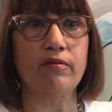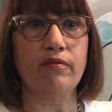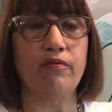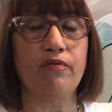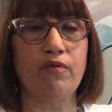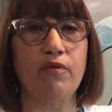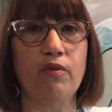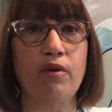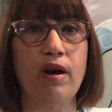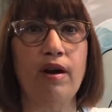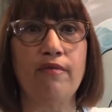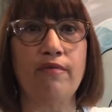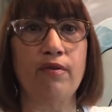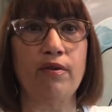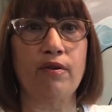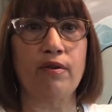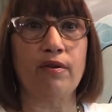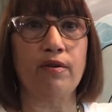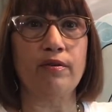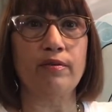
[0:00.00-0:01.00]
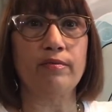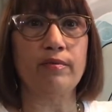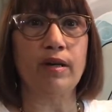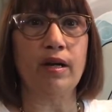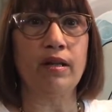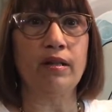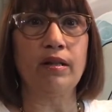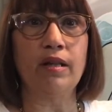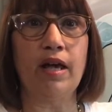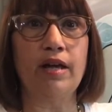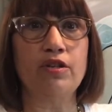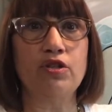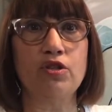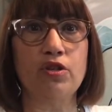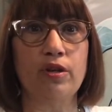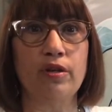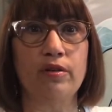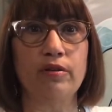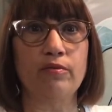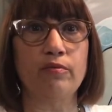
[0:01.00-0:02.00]
forever a
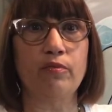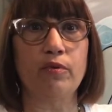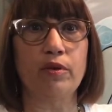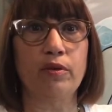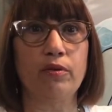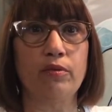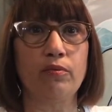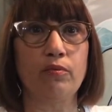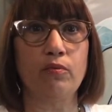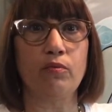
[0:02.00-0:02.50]
legend with